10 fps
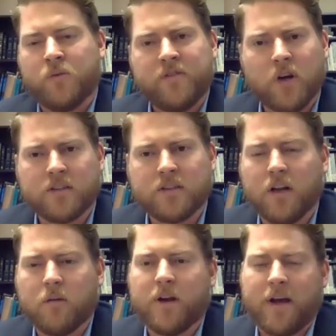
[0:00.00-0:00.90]
So we've talked a
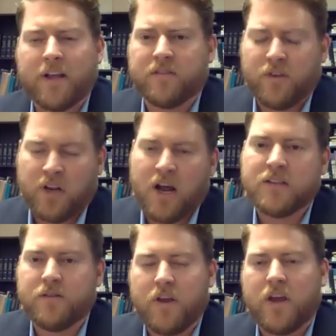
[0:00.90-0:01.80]
little bit about the
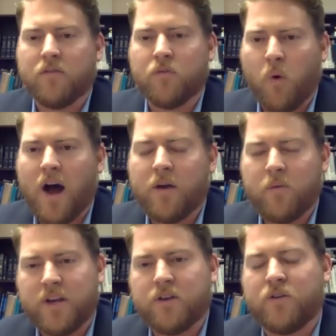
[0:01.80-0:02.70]
philosophy of why
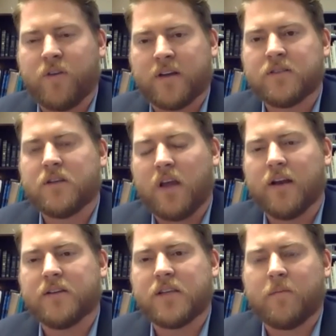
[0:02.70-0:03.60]
we do this
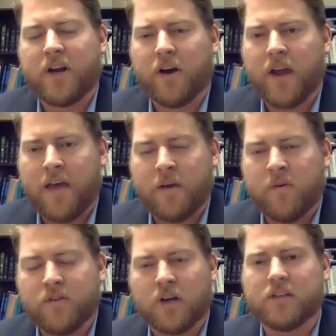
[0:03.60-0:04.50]
in a seminary, and then
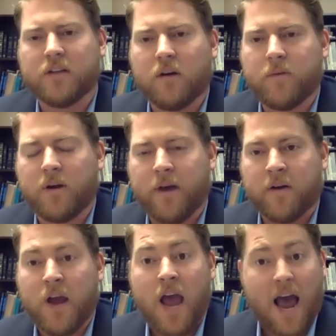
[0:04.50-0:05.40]
we've talked a little bit
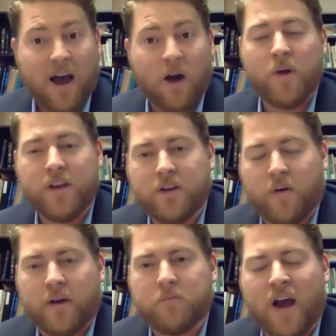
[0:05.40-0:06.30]
about how we
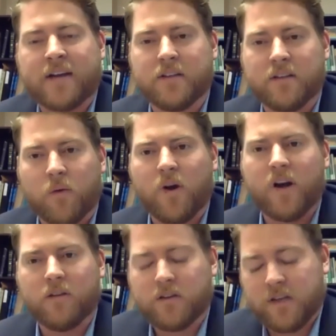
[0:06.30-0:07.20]
do it practically, what
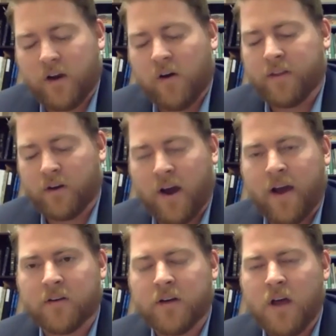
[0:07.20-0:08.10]
it looks like on the ground.